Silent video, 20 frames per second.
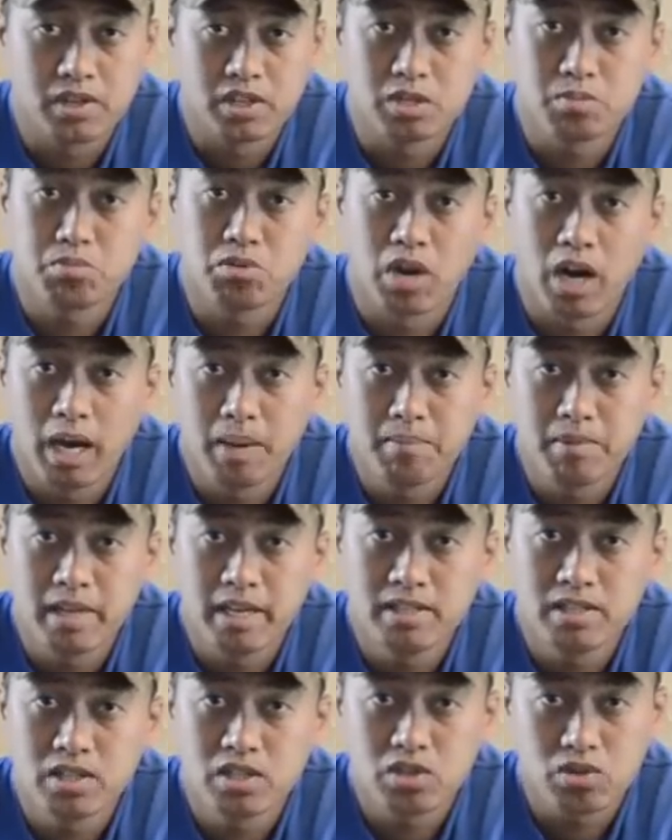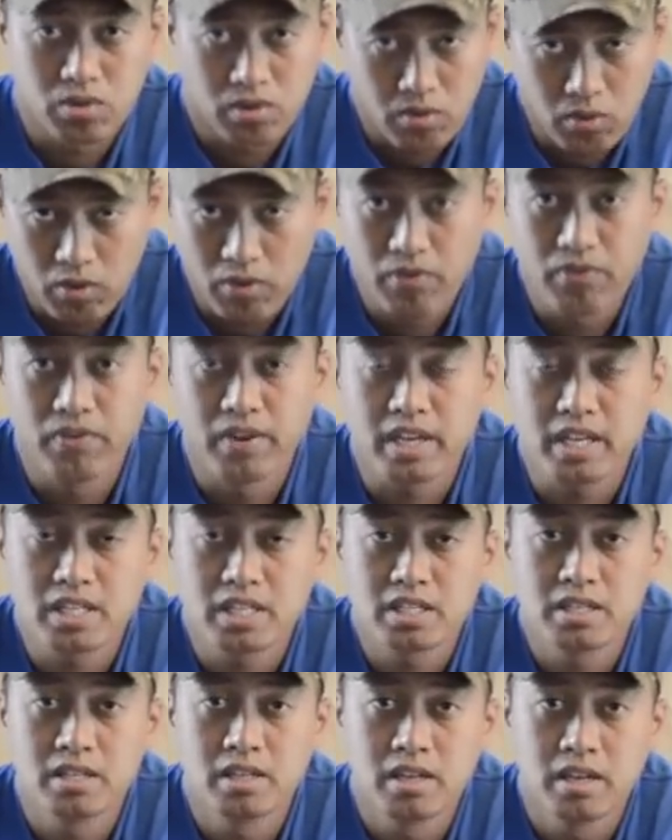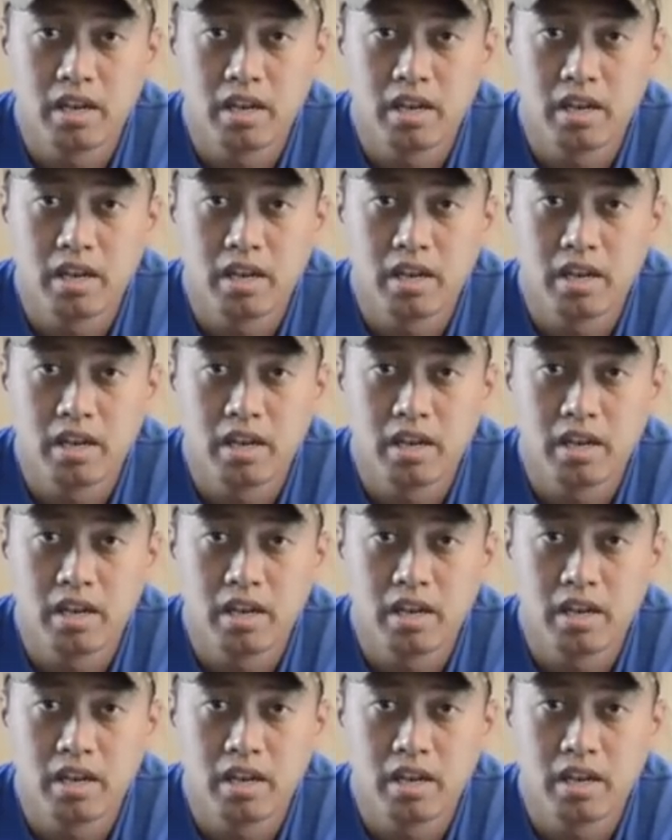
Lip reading: There's prime lenses or fixed,